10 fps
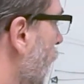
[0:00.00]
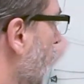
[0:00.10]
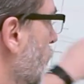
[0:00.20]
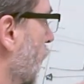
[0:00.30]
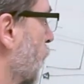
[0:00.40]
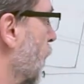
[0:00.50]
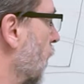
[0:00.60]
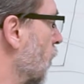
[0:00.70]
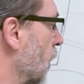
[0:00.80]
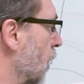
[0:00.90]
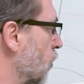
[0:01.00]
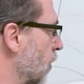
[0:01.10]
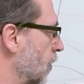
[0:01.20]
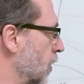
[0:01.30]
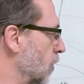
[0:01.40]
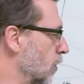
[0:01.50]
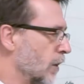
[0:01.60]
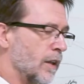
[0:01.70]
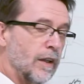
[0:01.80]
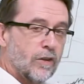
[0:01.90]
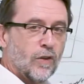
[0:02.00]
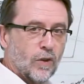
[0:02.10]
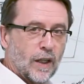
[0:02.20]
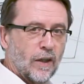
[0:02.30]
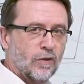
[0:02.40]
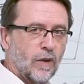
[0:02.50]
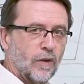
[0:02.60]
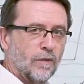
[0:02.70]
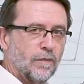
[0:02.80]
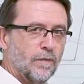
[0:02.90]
and we have recognized revenue, there's no cash flow.